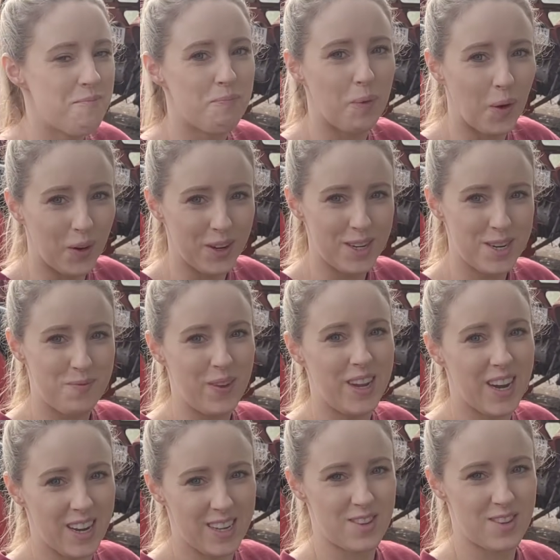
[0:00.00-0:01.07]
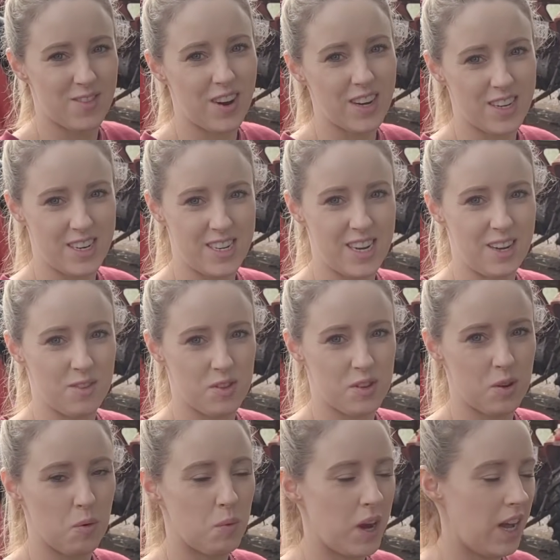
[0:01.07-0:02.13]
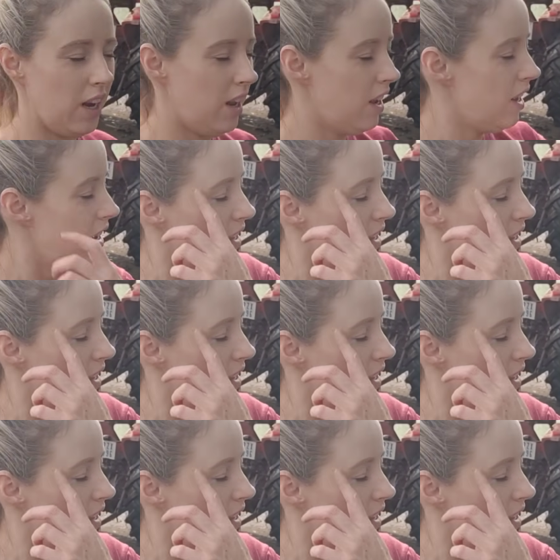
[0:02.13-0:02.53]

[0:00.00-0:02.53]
but because it's rotted down so well,